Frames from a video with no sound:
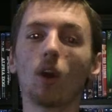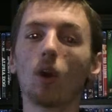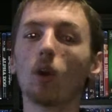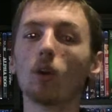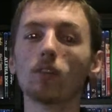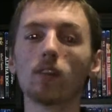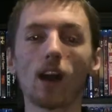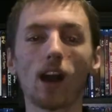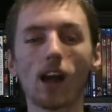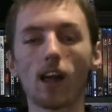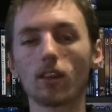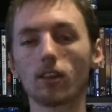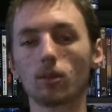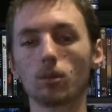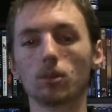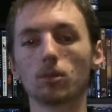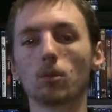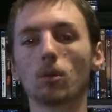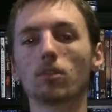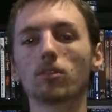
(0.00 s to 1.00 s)
all of
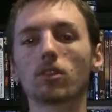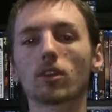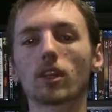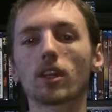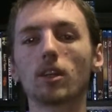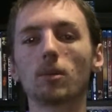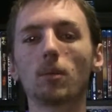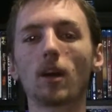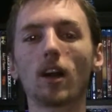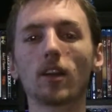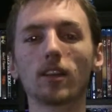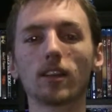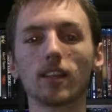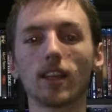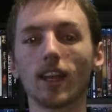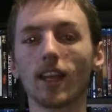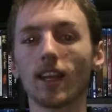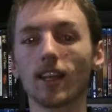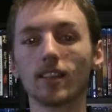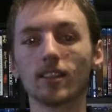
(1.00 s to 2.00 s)
Hollywood will forget about it,
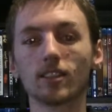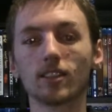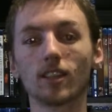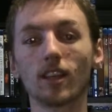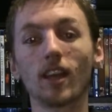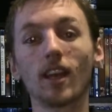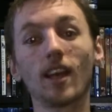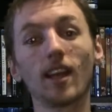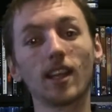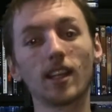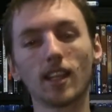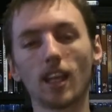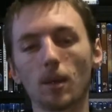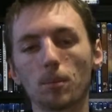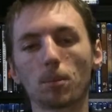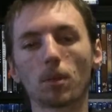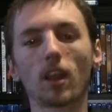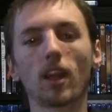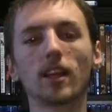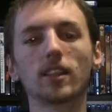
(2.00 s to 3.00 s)
and
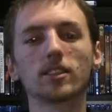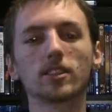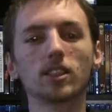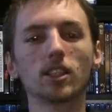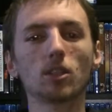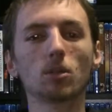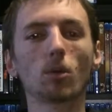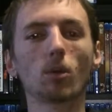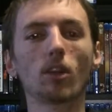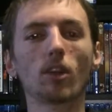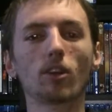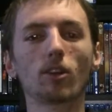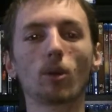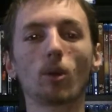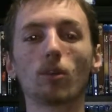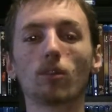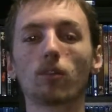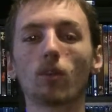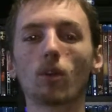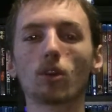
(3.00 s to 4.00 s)
that planned sequel they're
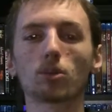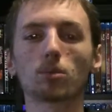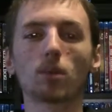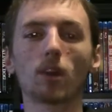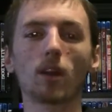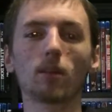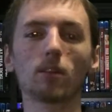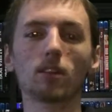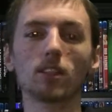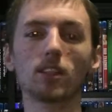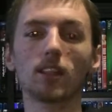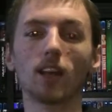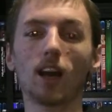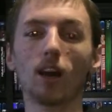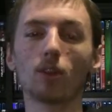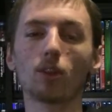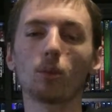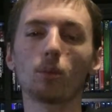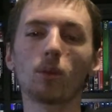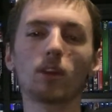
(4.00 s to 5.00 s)
going for is probably
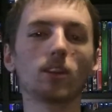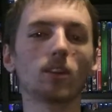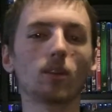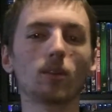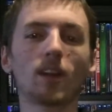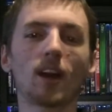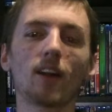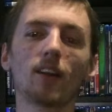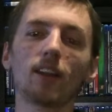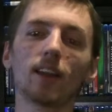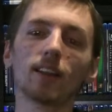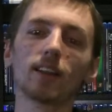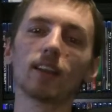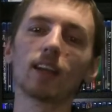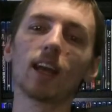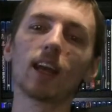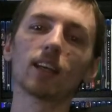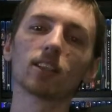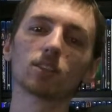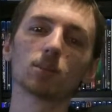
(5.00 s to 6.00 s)
out the window now that
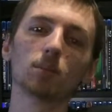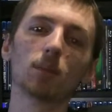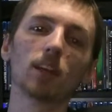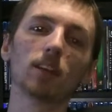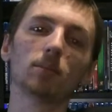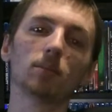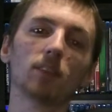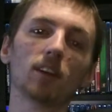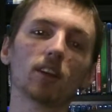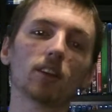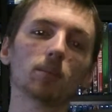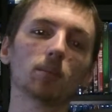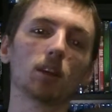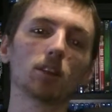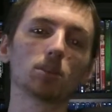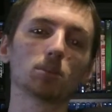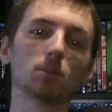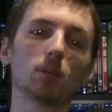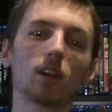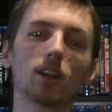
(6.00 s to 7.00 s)
it hasn't made very
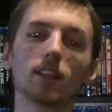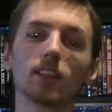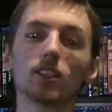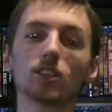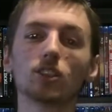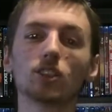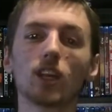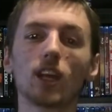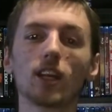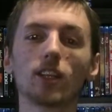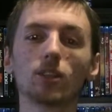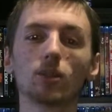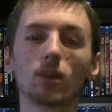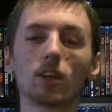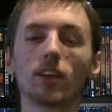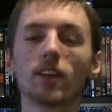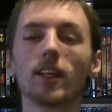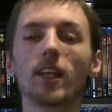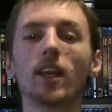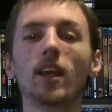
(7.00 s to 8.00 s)
much money in
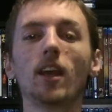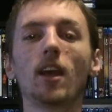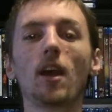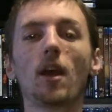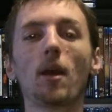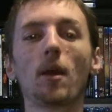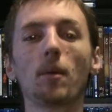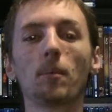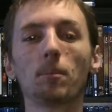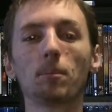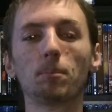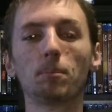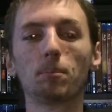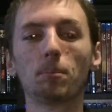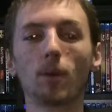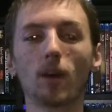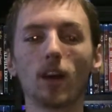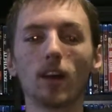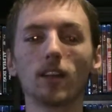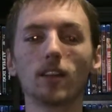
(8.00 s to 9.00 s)
January.
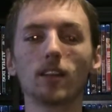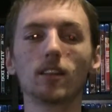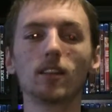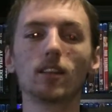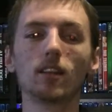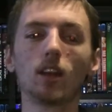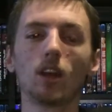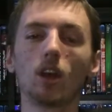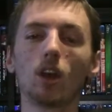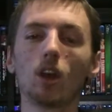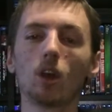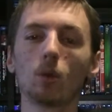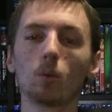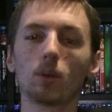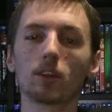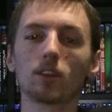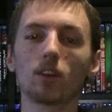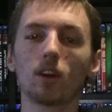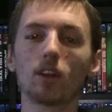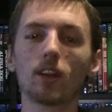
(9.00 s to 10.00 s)
But
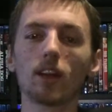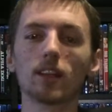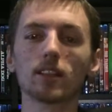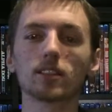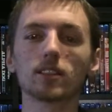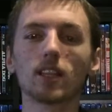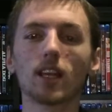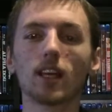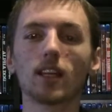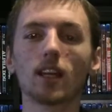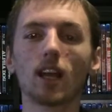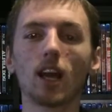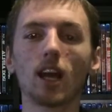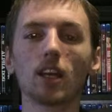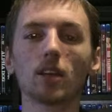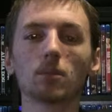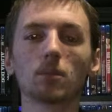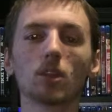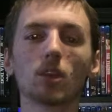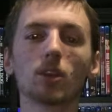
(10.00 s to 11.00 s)
with all that said, I
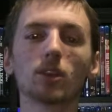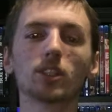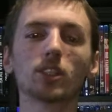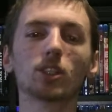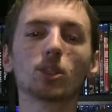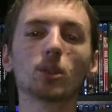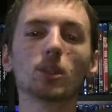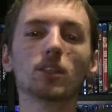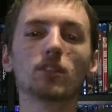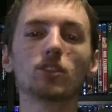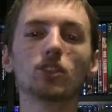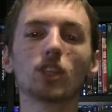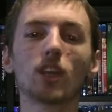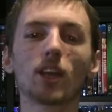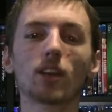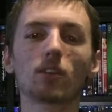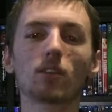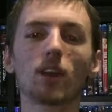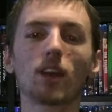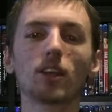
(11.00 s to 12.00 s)
am going to give
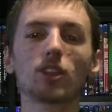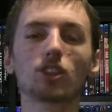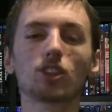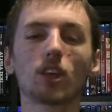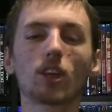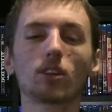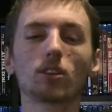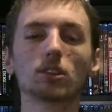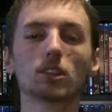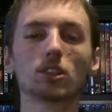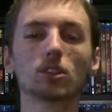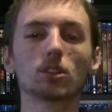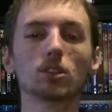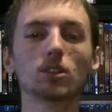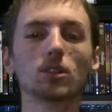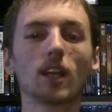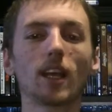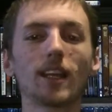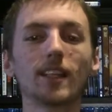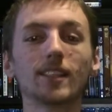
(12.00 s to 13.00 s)
Jack Ryan Shadow
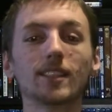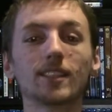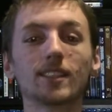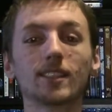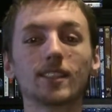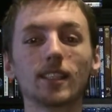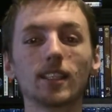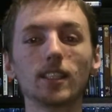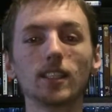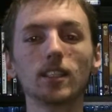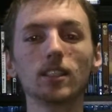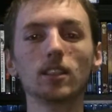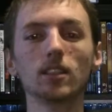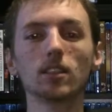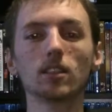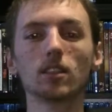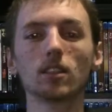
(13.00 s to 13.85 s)
Recruit a C,